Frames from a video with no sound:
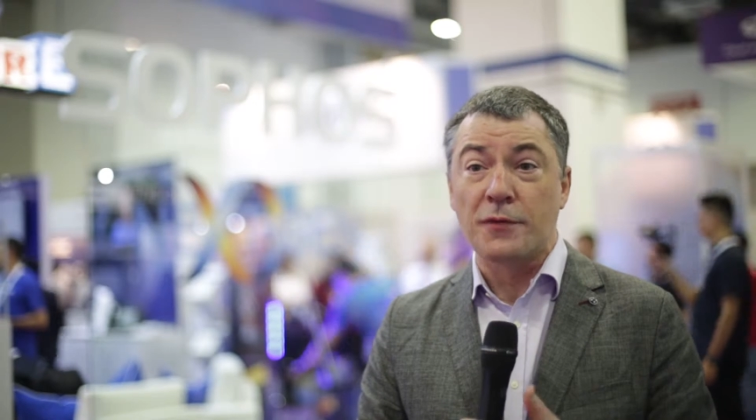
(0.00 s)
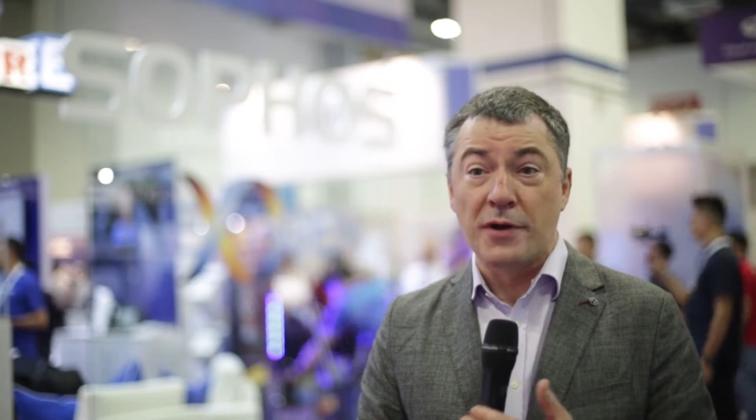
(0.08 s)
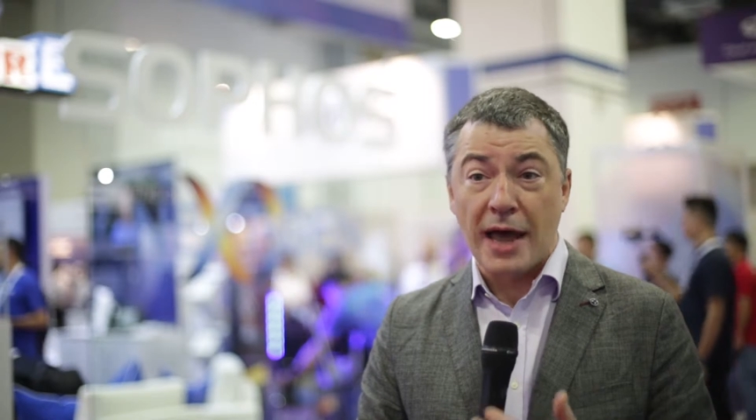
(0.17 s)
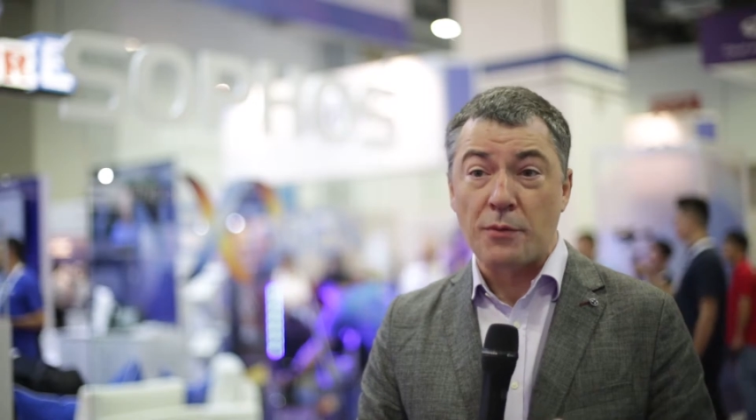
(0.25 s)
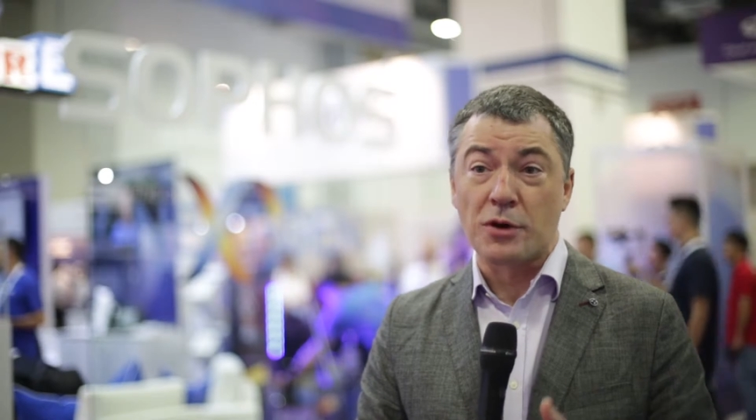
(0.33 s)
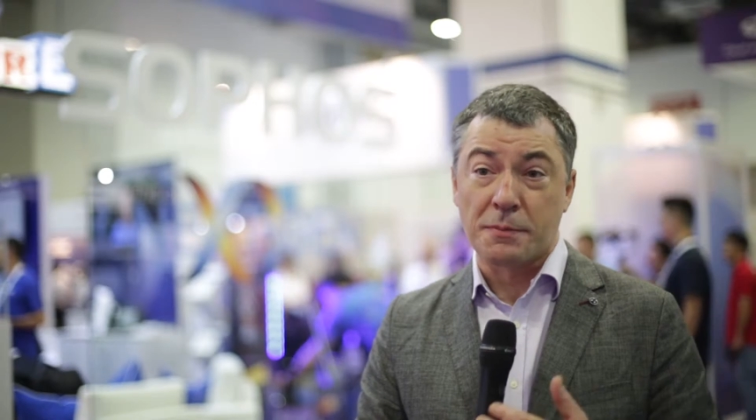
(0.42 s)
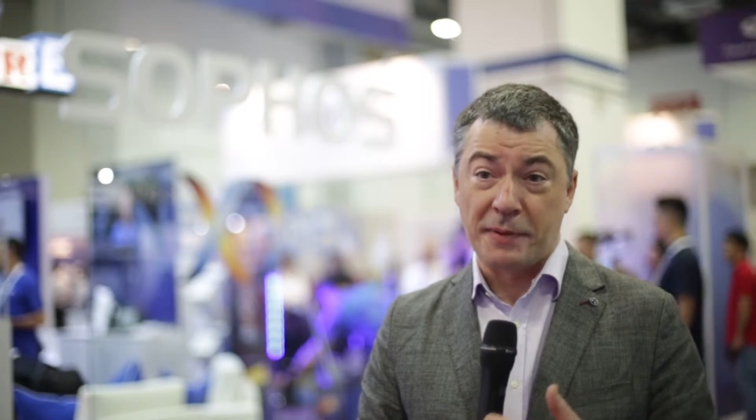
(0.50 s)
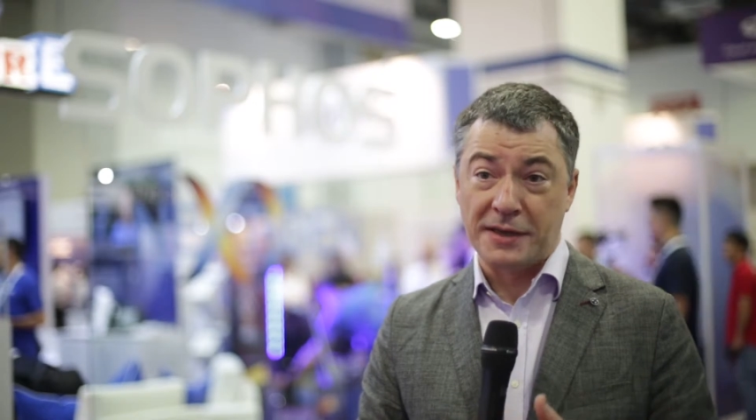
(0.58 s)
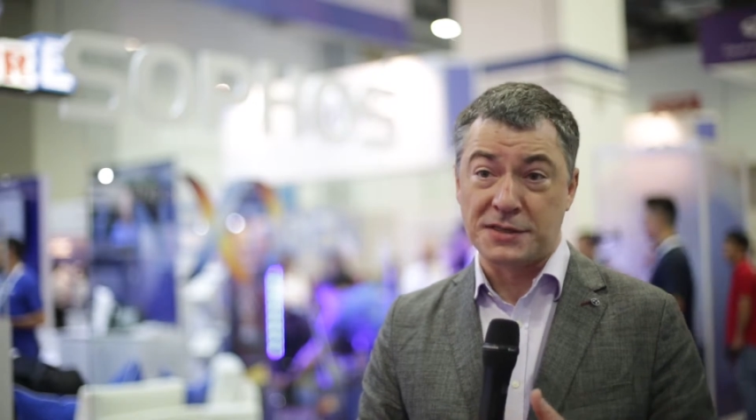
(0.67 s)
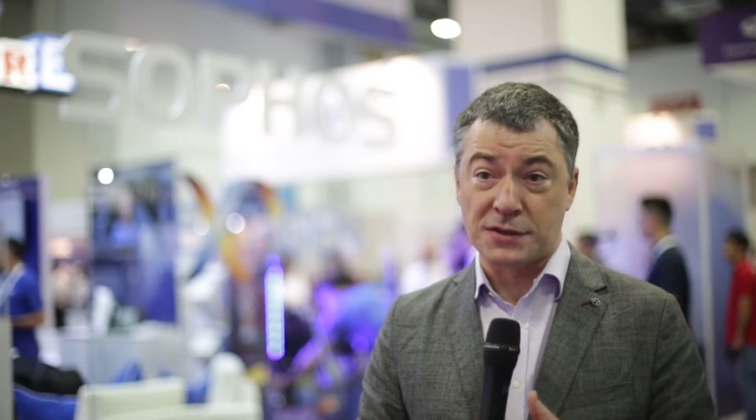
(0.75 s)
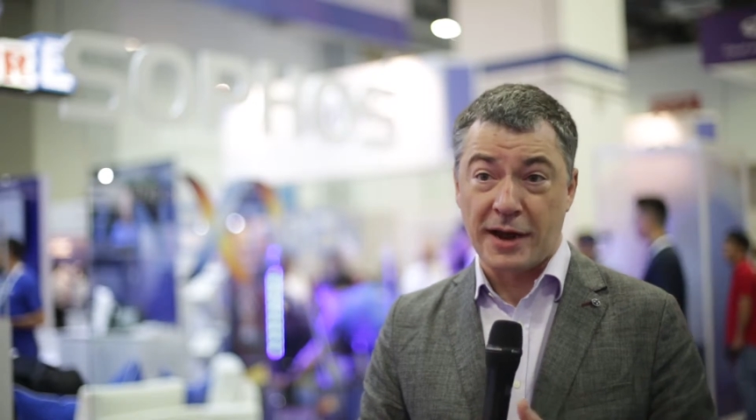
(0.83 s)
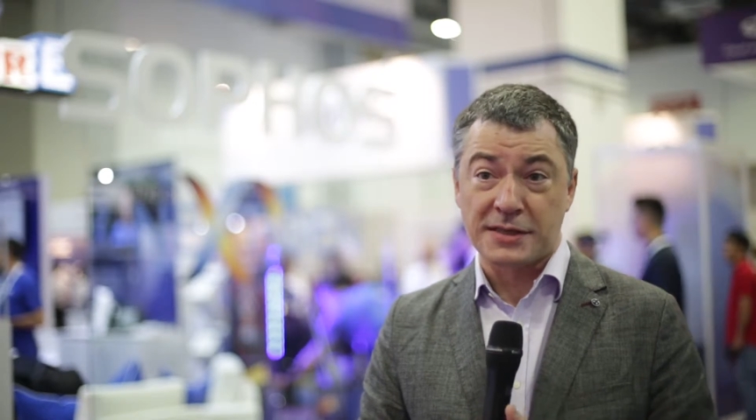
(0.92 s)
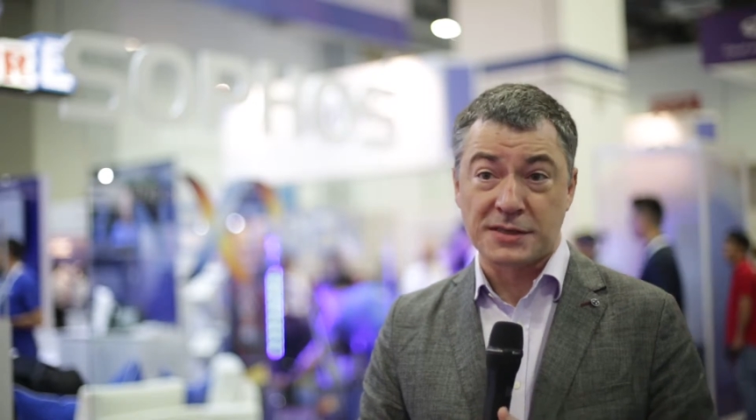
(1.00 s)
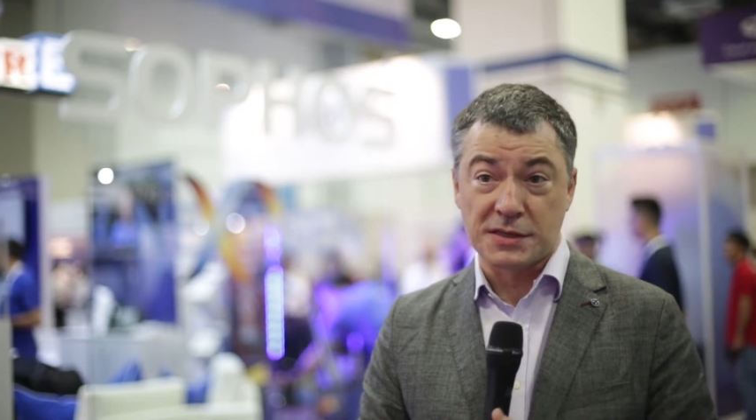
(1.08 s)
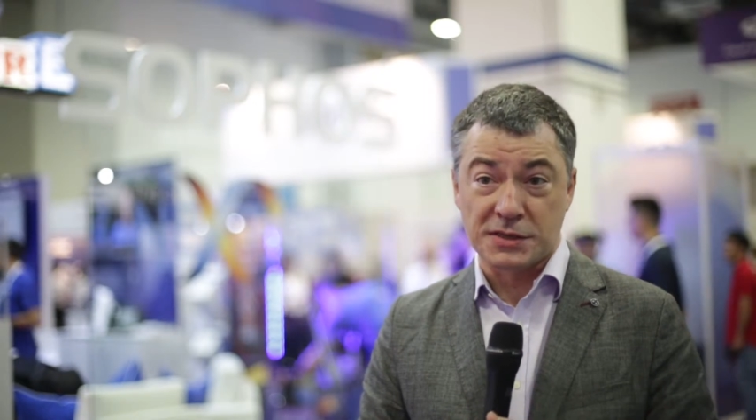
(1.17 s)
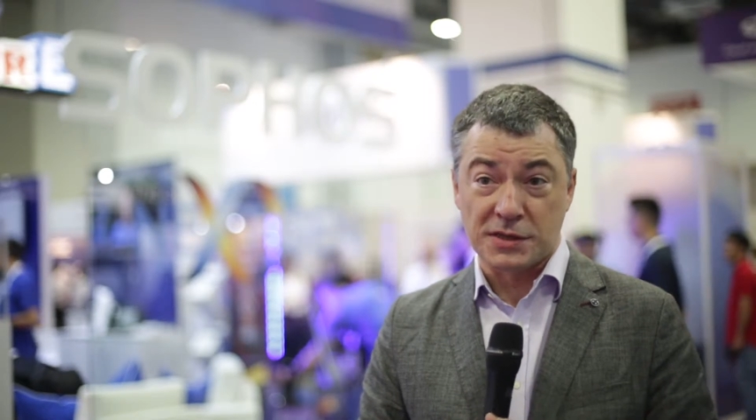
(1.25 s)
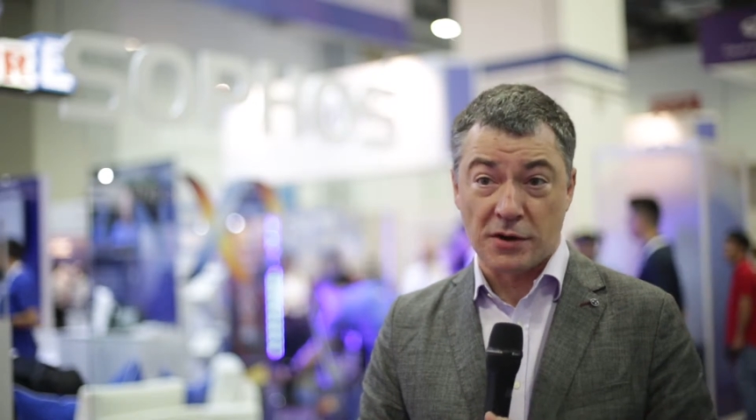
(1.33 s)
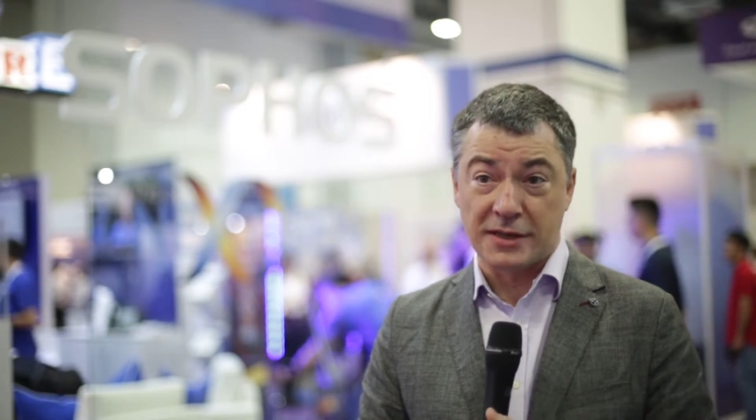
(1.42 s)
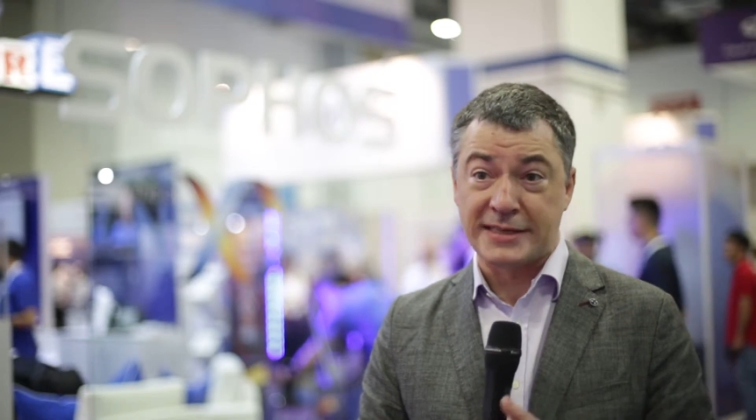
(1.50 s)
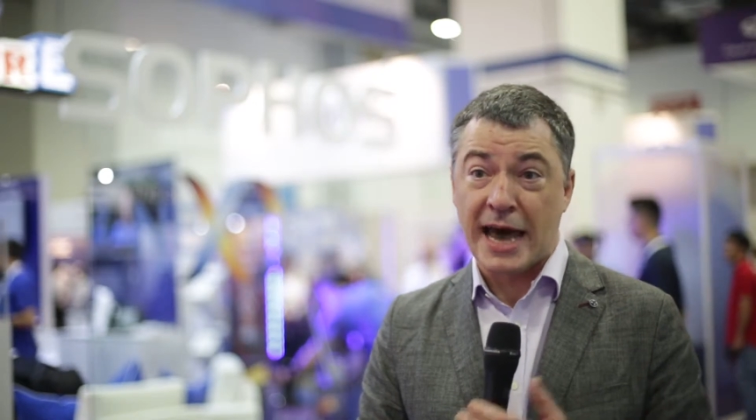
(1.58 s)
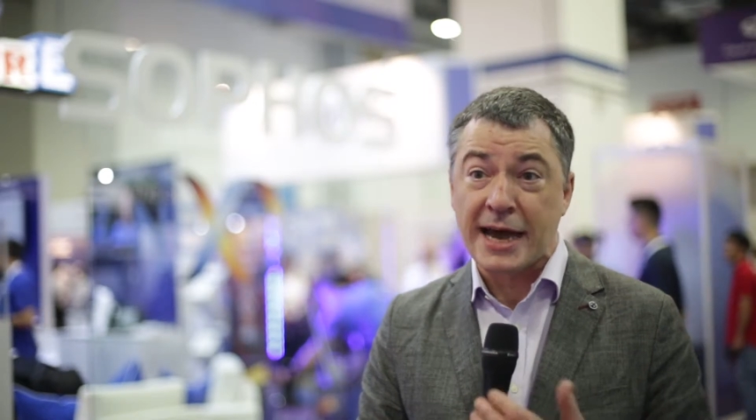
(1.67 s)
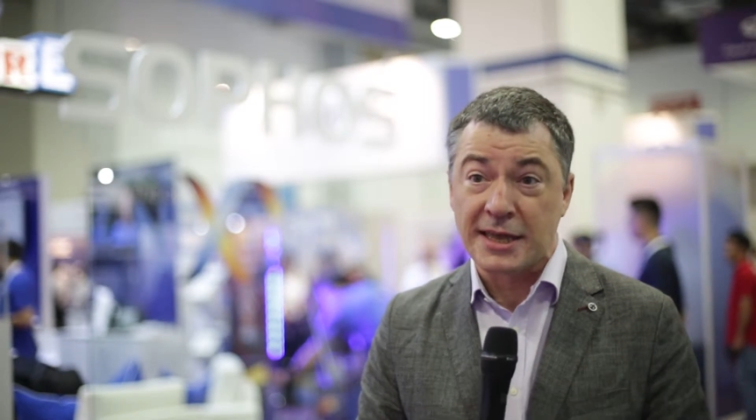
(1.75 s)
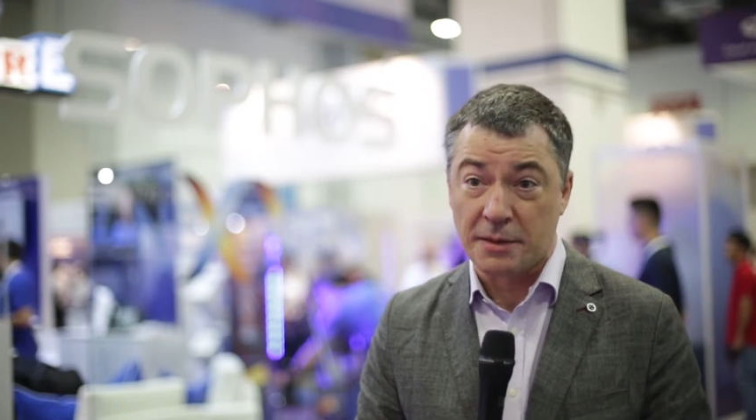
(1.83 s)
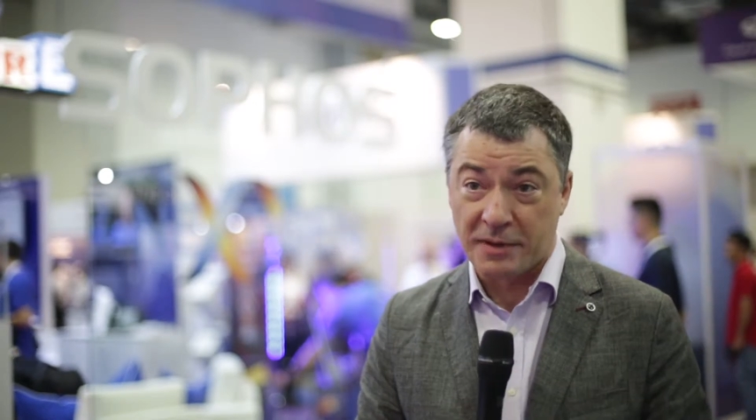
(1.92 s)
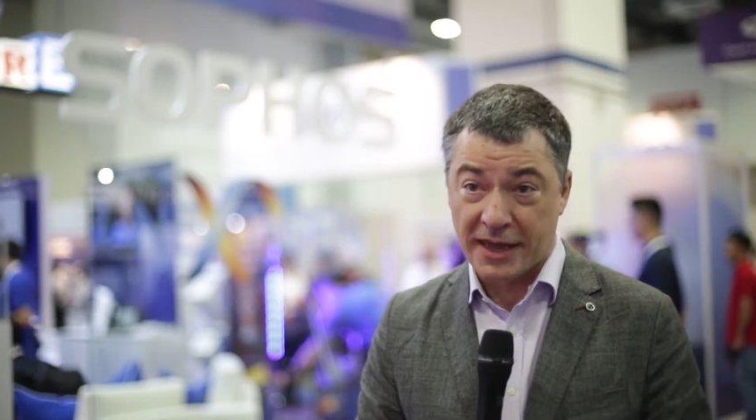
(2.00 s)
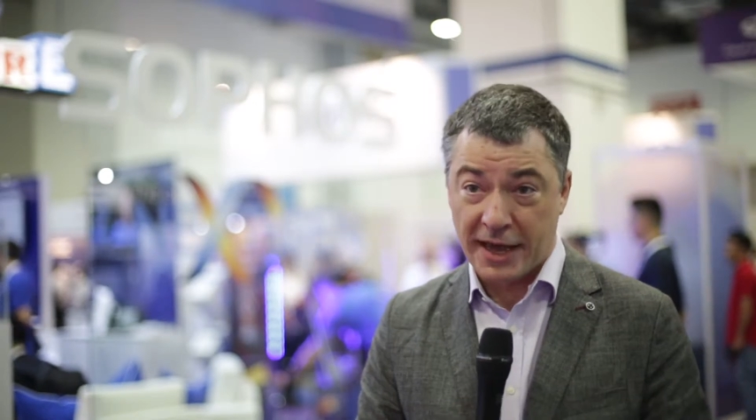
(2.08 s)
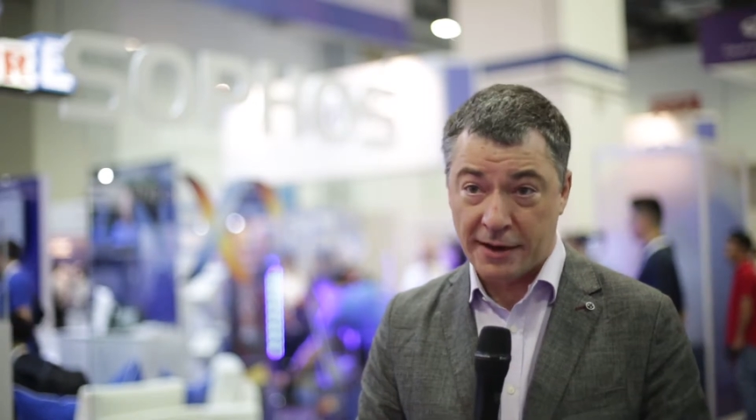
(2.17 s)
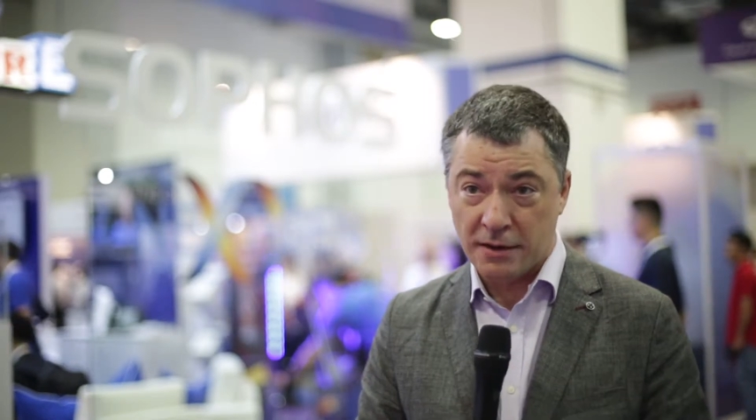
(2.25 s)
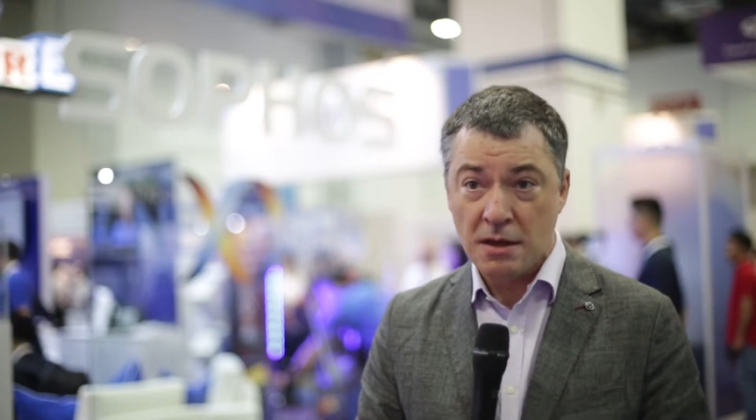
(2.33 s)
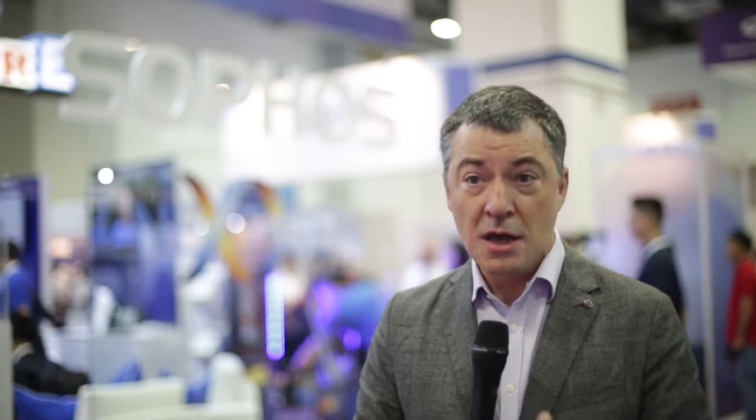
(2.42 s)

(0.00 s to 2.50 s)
for network-based threats to start attacking them again